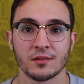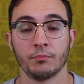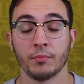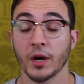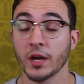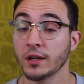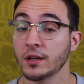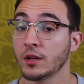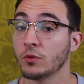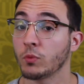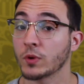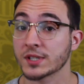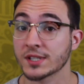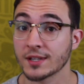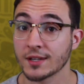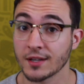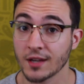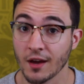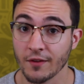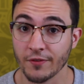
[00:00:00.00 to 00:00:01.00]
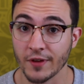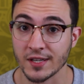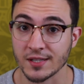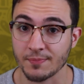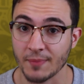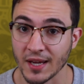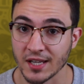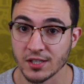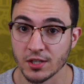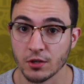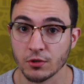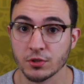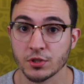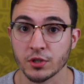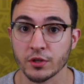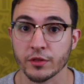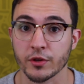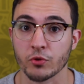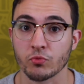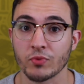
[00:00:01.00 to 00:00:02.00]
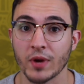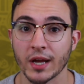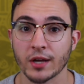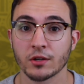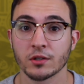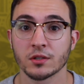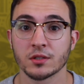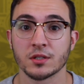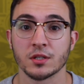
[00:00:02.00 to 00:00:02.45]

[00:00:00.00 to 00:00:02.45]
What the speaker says: But it wasn't enough, as Mexico took their record